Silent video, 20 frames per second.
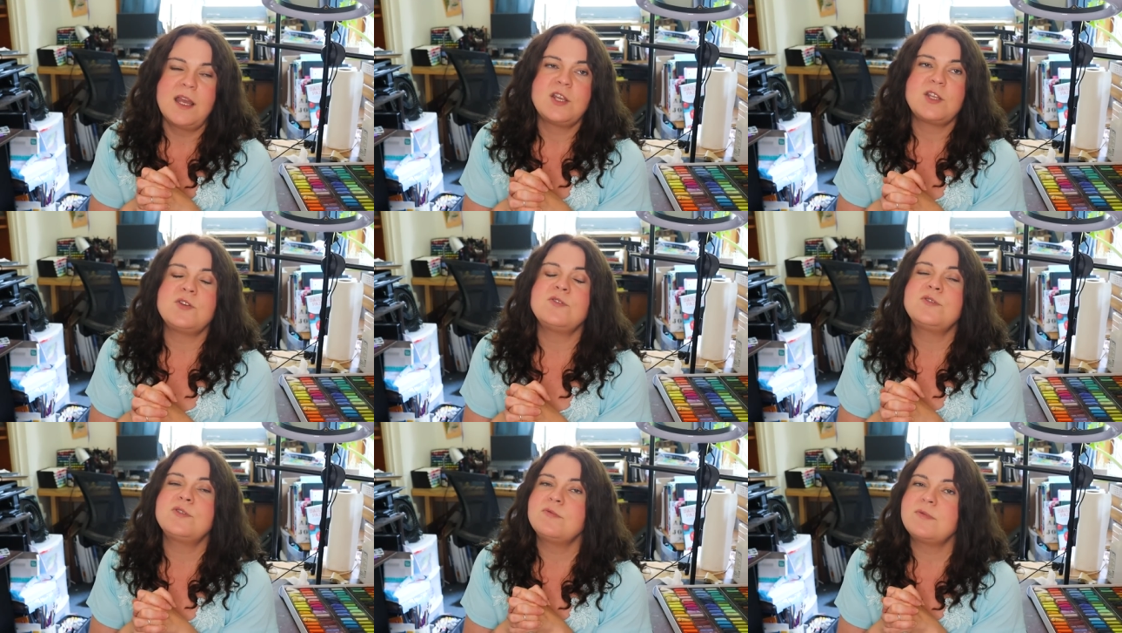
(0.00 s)

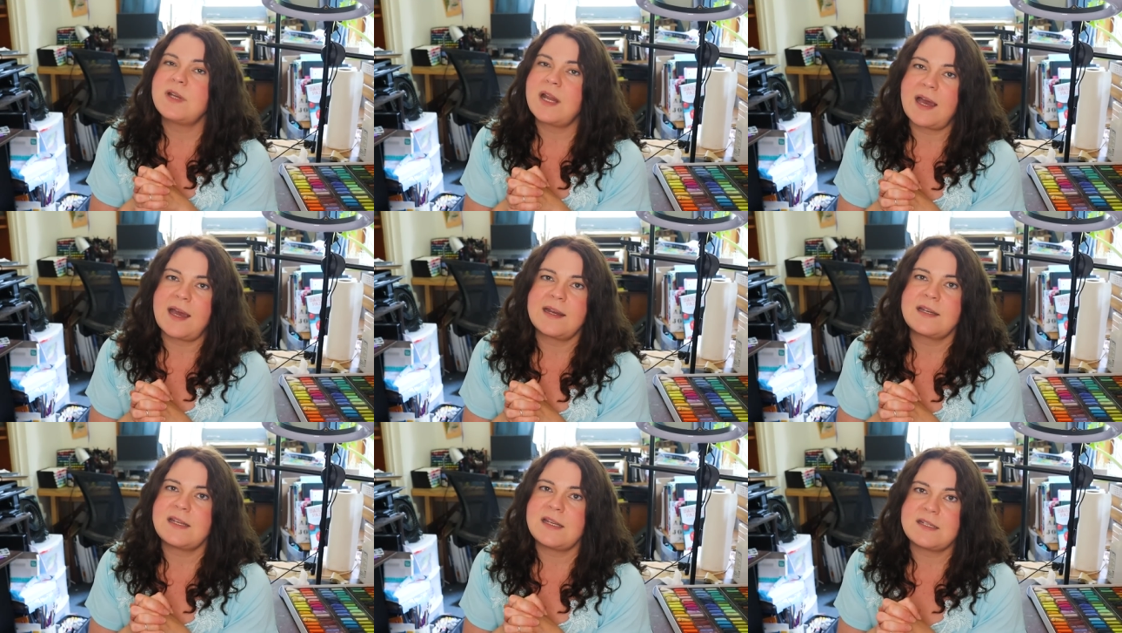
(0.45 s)
You do
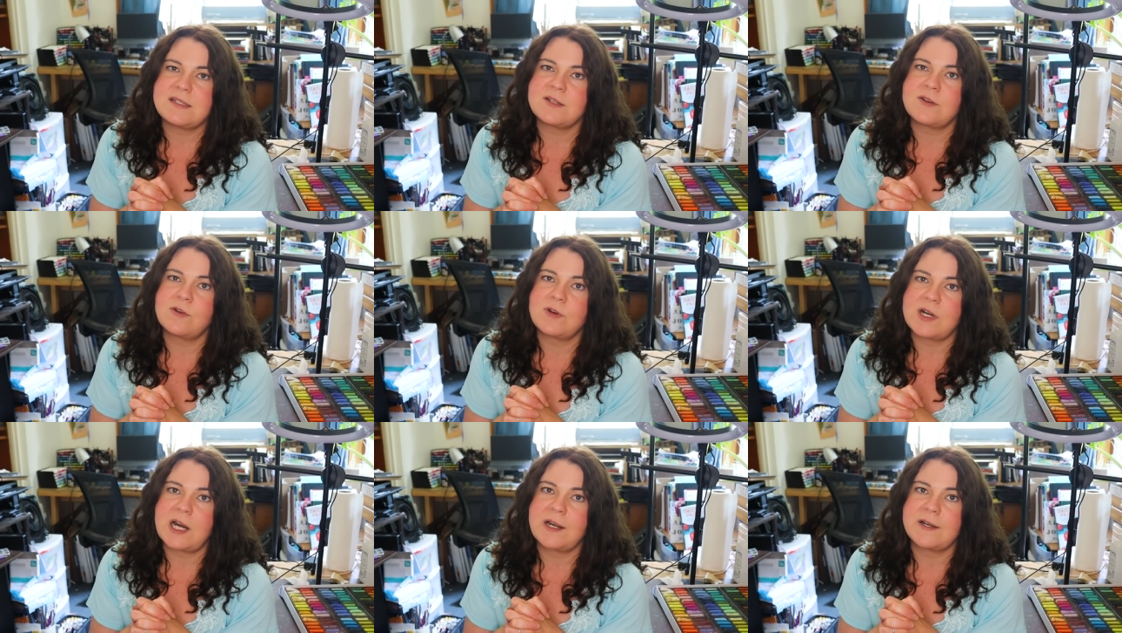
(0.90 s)
not need to
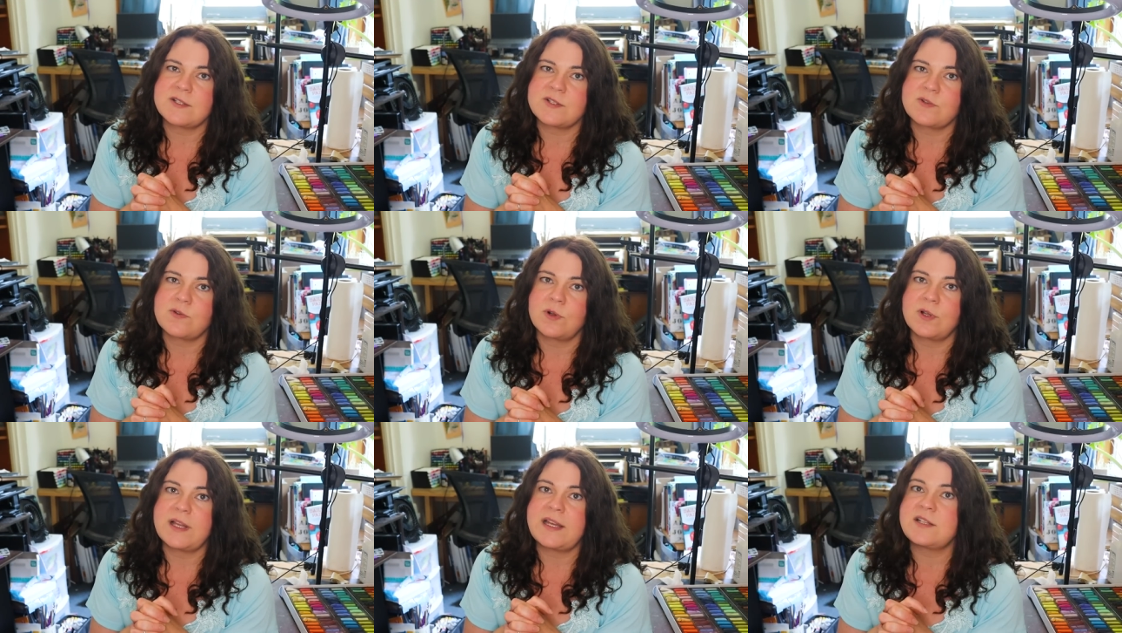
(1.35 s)
go to art
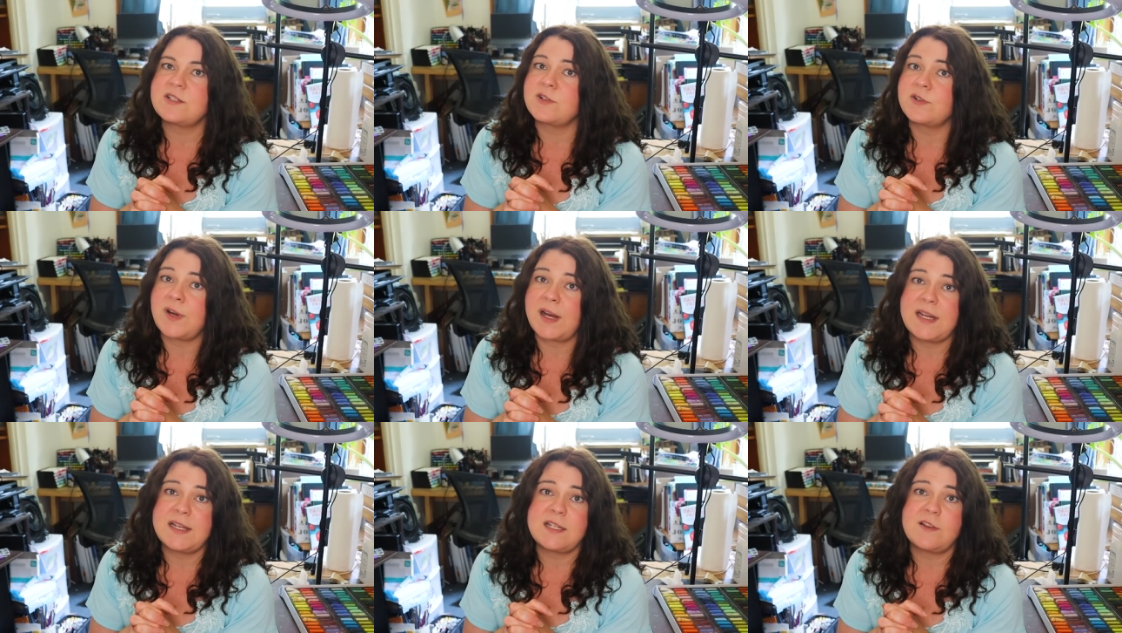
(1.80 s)
school. It's
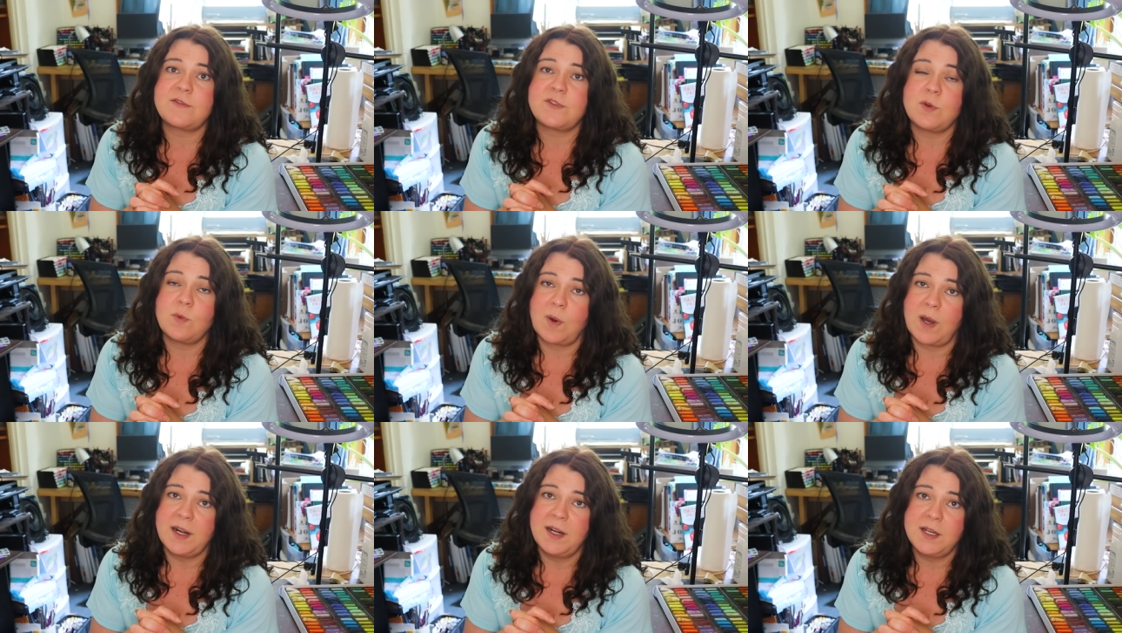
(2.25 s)
great if
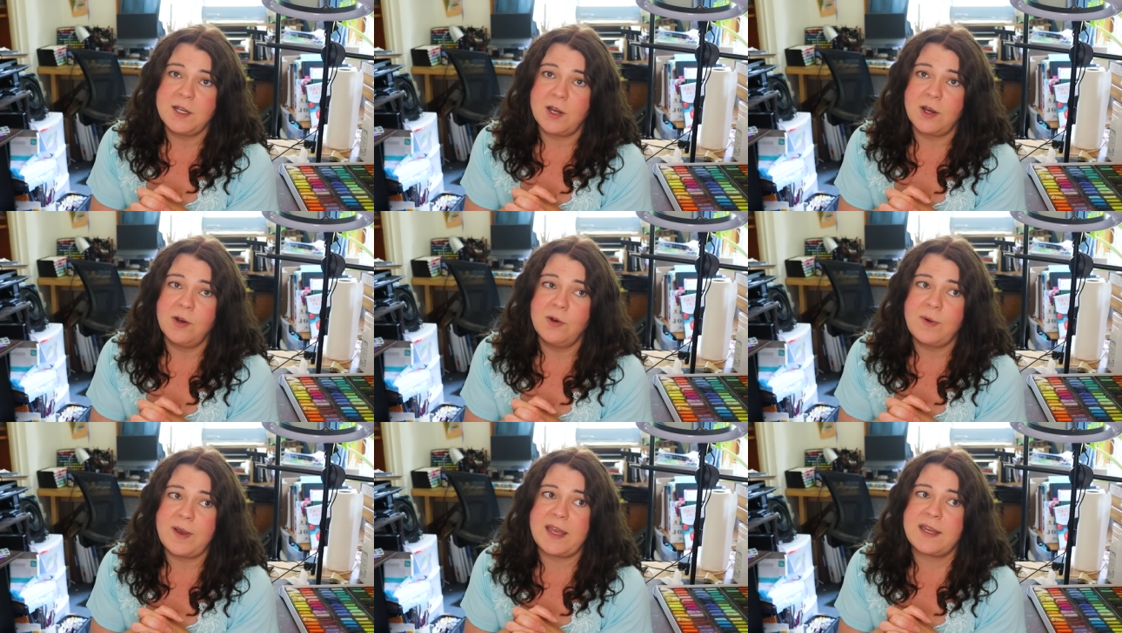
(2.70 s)
you want to
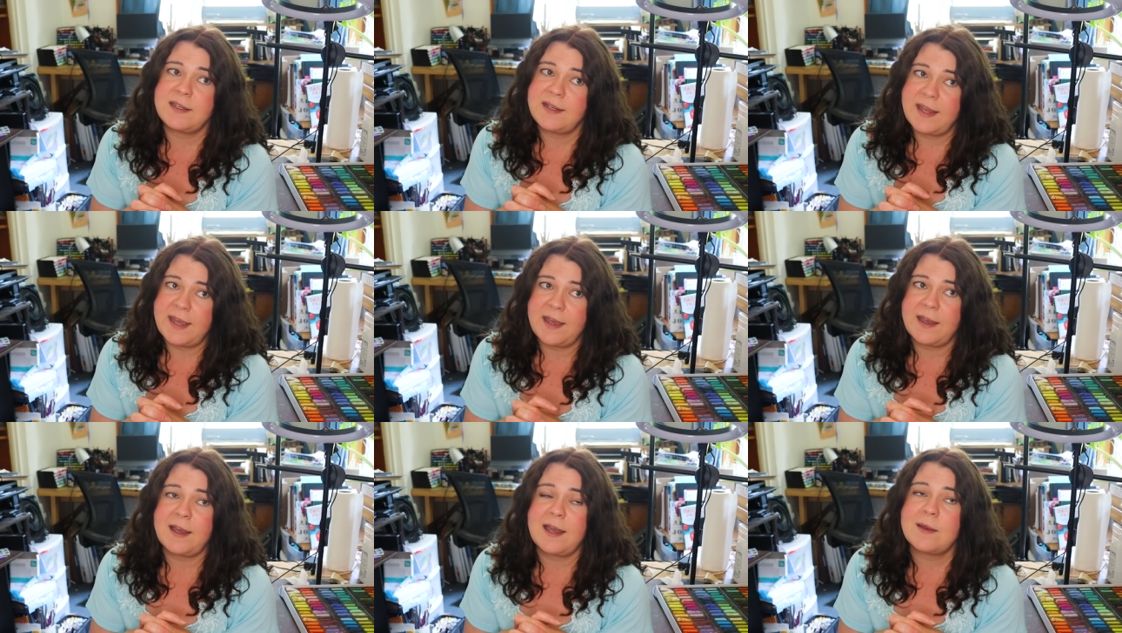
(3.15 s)
go, and
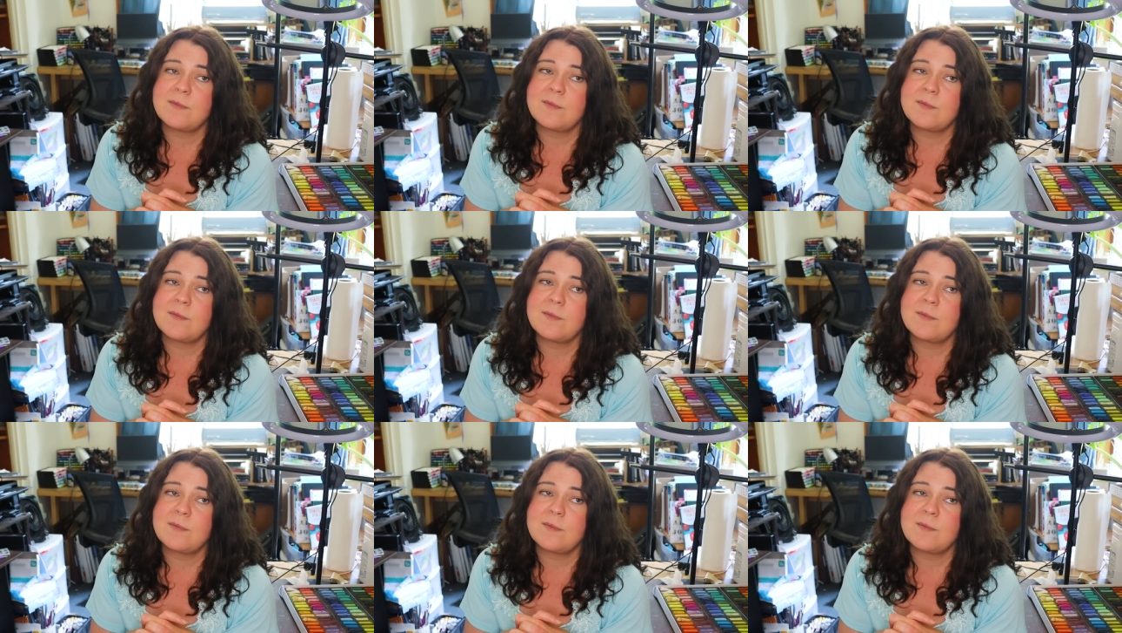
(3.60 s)
yeah,